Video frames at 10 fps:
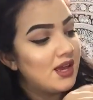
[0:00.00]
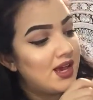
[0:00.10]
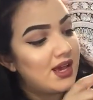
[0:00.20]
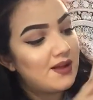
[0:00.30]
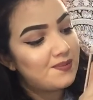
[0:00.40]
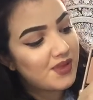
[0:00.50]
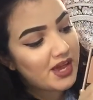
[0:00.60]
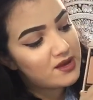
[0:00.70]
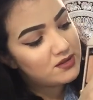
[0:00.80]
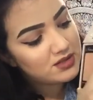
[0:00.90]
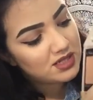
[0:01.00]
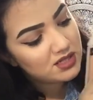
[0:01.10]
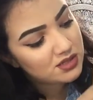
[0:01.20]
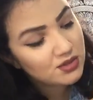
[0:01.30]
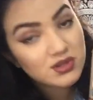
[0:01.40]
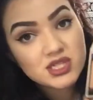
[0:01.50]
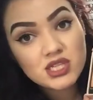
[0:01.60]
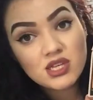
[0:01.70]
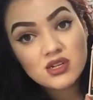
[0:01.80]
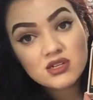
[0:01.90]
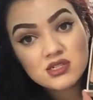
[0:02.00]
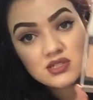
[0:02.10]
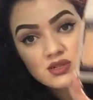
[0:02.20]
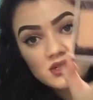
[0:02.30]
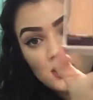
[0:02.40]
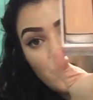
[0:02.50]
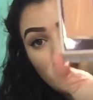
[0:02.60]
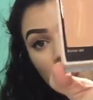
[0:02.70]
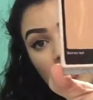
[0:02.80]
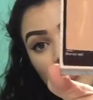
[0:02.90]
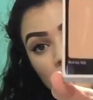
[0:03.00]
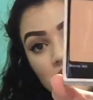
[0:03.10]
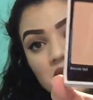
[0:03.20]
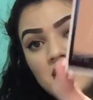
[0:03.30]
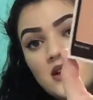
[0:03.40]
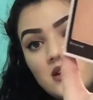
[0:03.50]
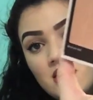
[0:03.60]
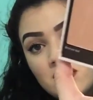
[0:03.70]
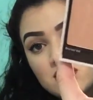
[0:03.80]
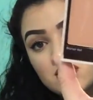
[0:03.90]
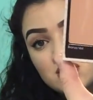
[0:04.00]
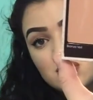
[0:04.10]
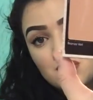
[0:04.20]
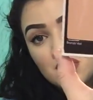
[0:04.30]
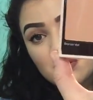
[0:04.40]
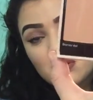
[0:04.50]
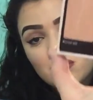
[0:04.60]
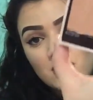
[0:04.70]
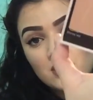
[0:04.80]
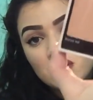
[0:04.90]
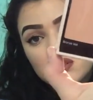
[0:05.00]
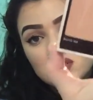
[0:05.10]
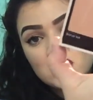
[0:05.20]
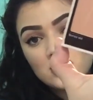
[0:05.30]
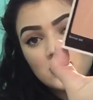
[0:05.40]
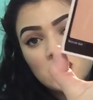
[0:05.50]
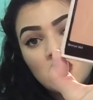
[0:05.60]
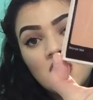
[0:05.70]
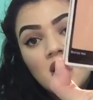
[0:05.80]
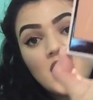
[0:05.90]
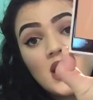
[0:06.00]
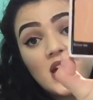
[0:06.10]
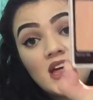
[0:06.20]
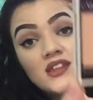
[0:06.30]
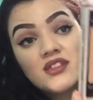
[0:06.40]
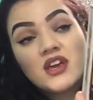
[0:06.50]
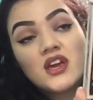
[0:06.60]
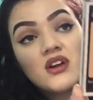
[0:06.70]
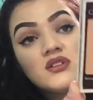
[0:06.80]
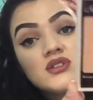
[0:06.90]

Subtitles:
And I use these two concealers. This one's a brightener, and this one's just a regular concealer. And they are